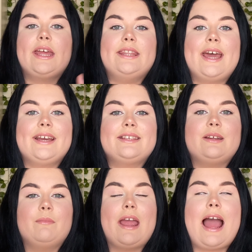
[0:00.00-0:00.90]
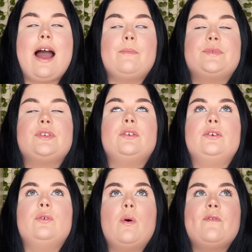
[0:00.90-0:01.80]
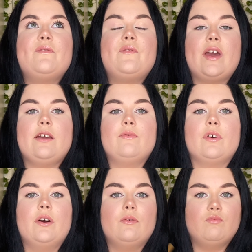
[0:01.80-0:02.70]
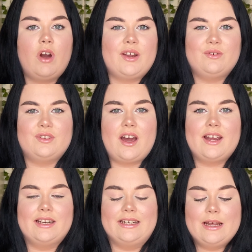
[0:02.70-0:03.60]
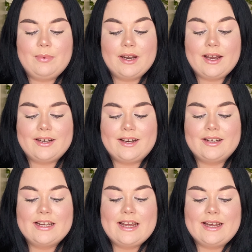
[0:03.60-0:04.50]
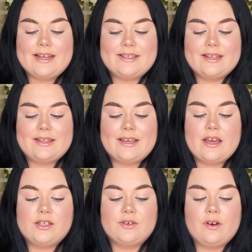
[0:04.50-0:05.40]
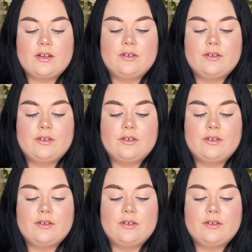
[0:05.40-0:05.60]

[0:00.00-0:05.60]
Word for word: Next, my absolute favorite ride or die lip liner is the Gerard